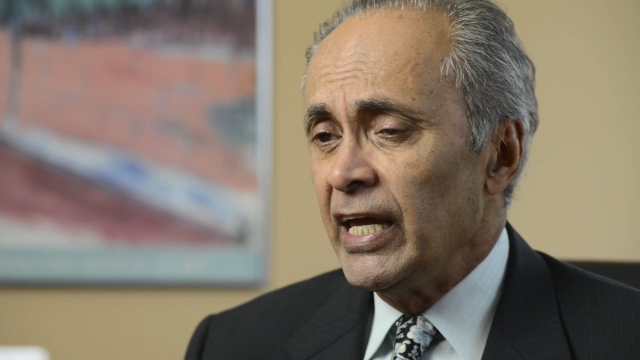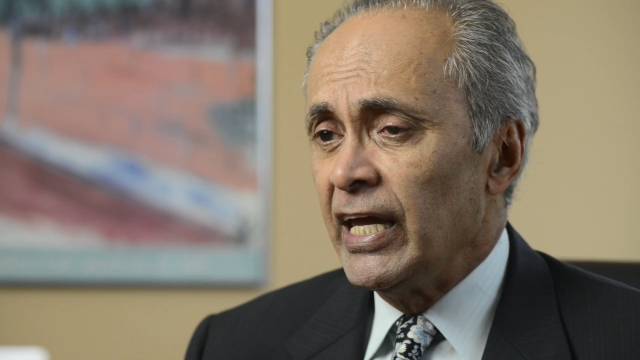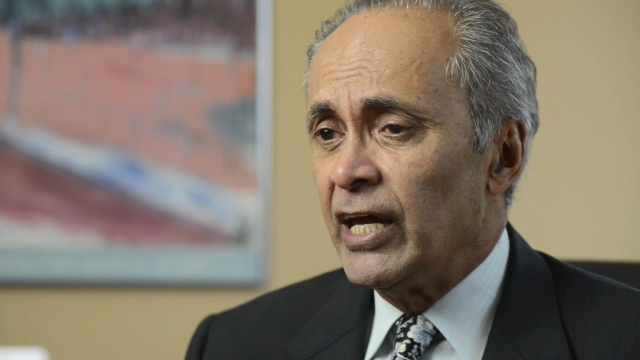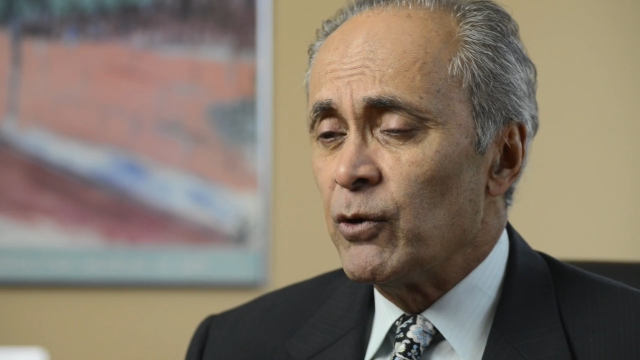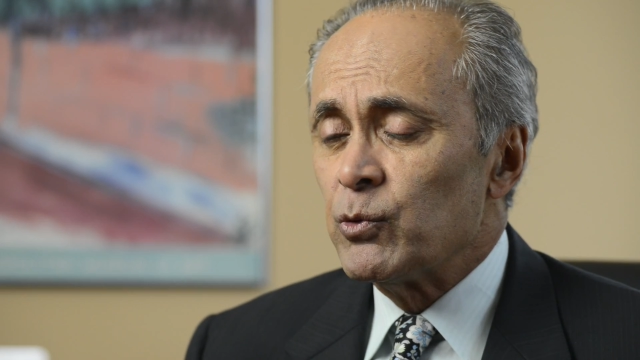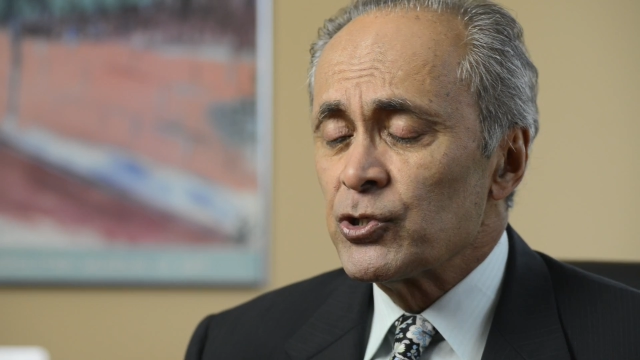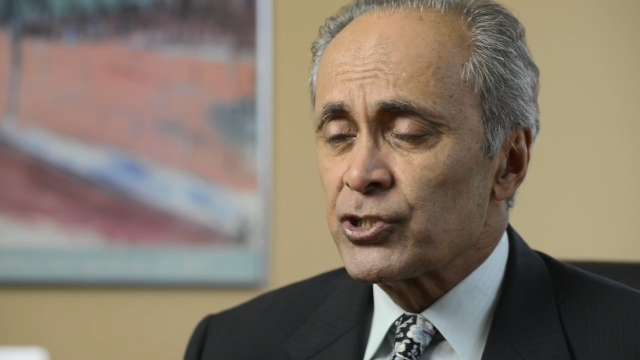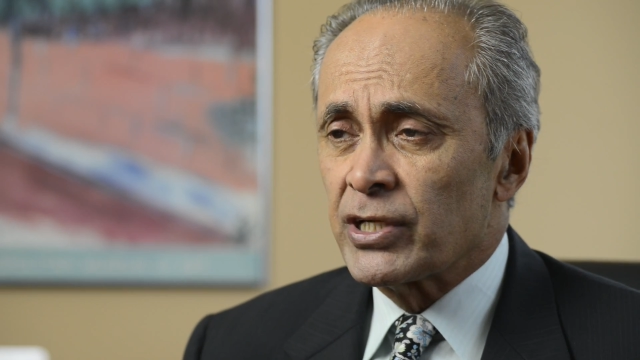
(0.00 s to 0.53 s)
it
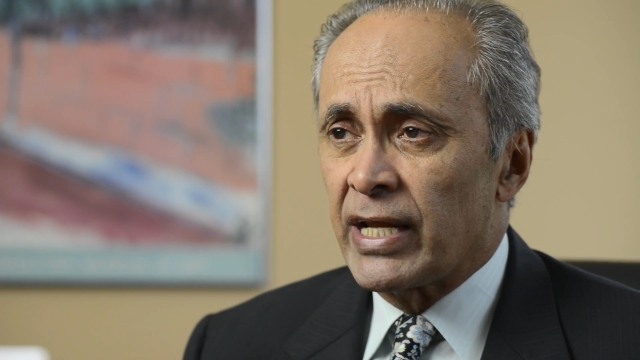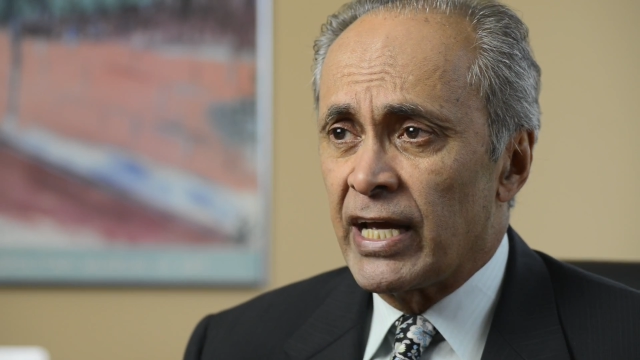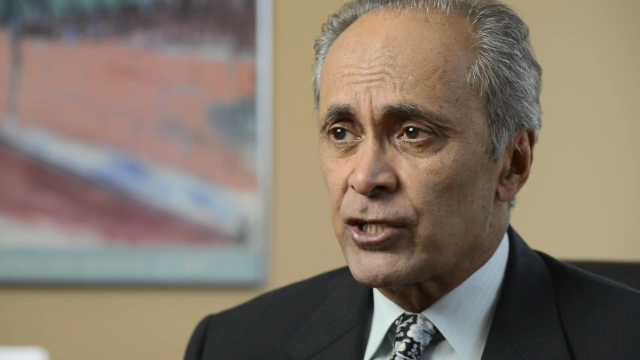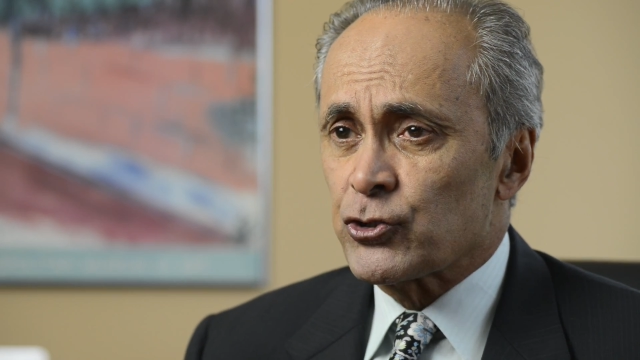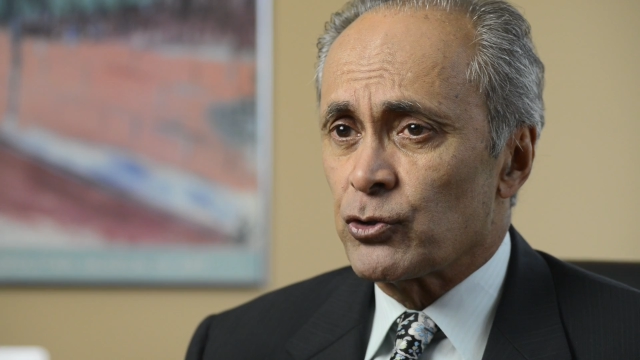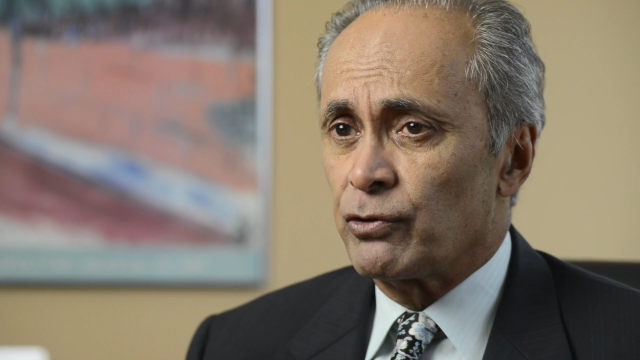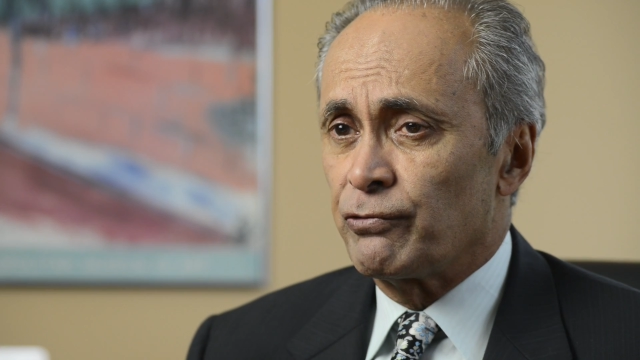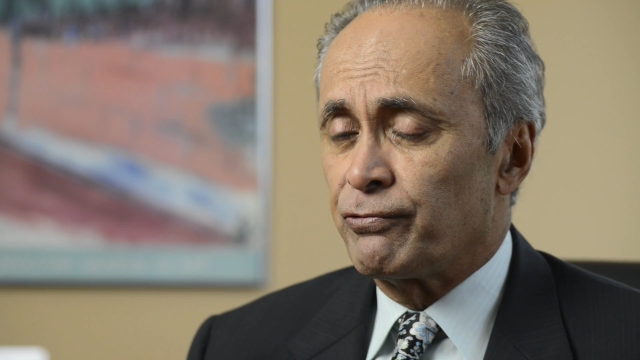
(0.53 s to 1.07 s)
was
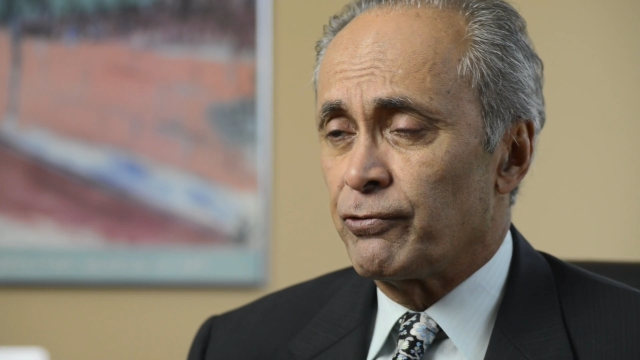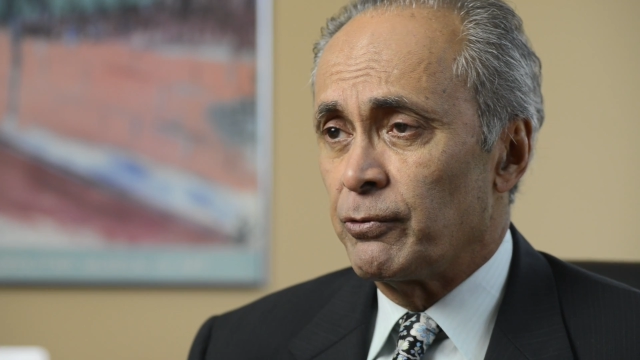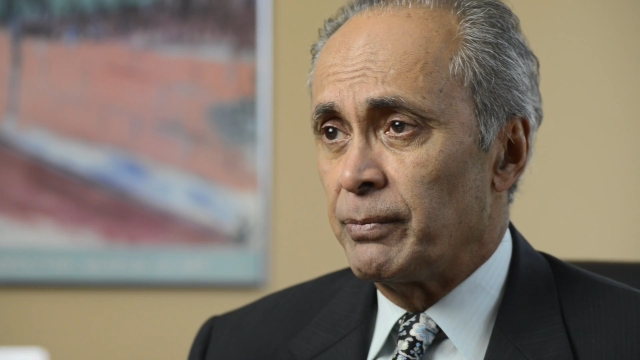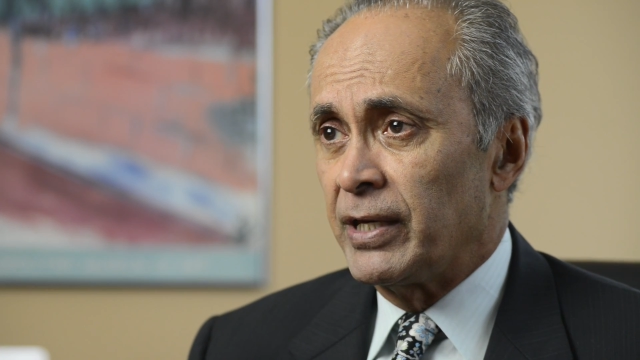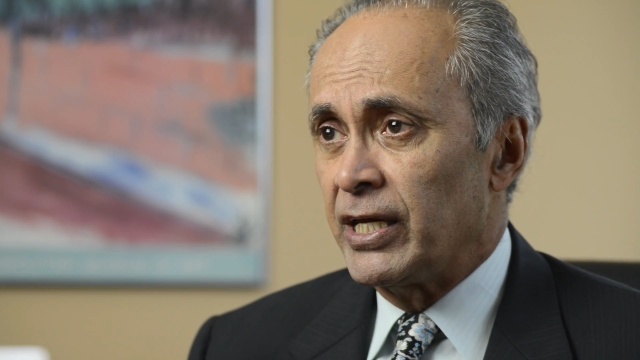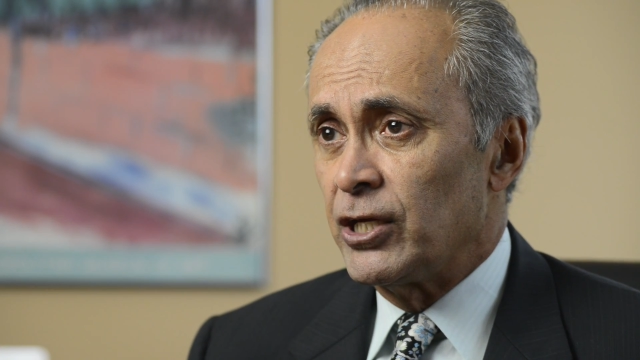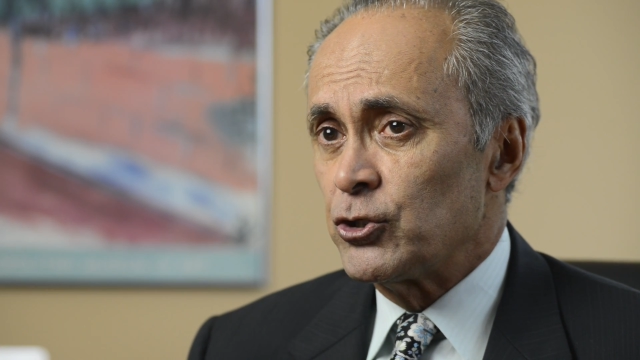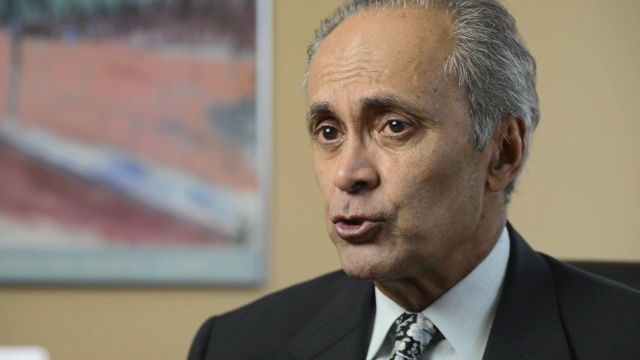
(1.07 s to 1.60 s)
natural for
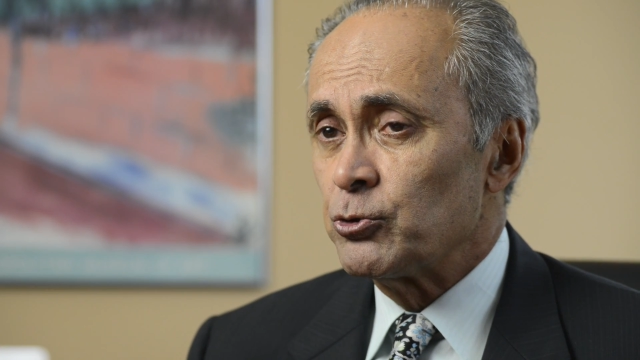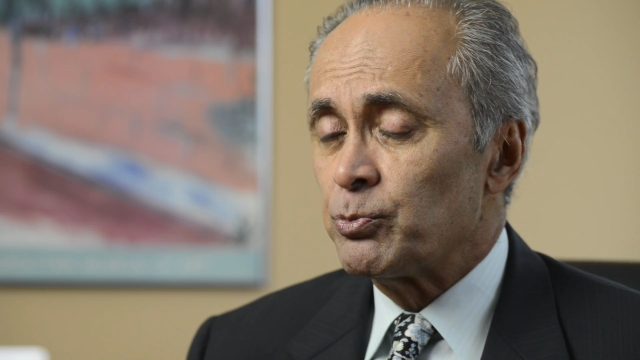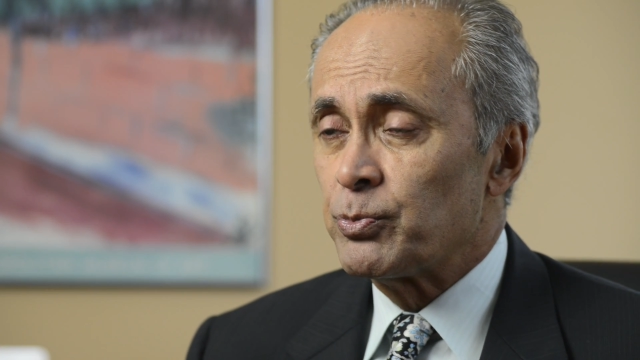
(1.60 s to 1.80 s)
me to